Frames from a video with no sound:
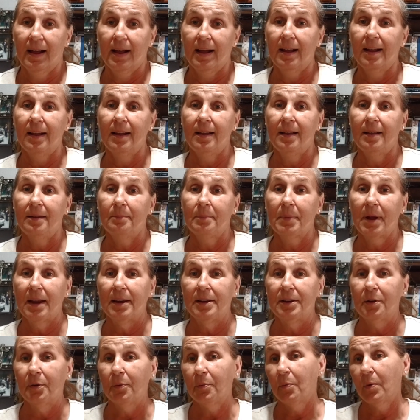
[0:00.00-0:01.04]
Um, I
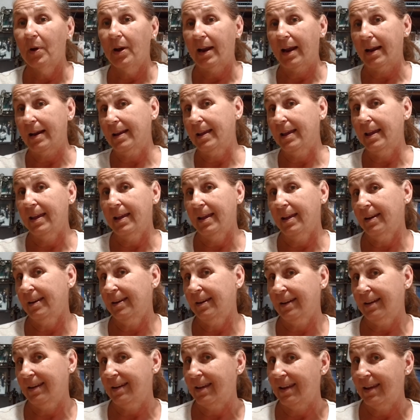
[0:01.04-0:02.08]
know what I can
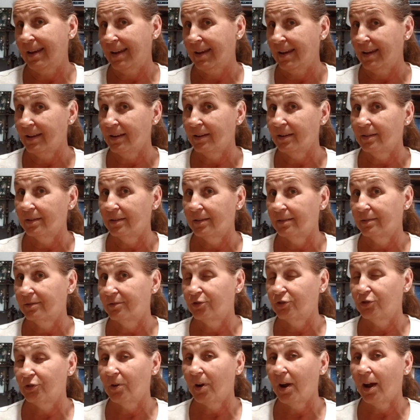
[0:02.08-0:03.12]
and can't
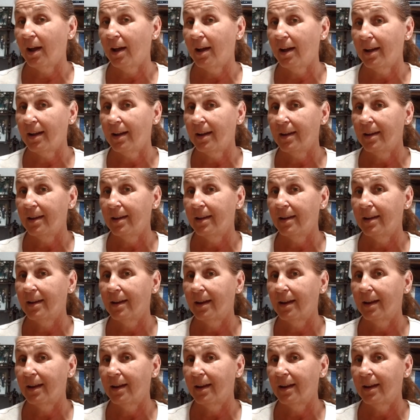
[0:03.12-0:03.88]
try.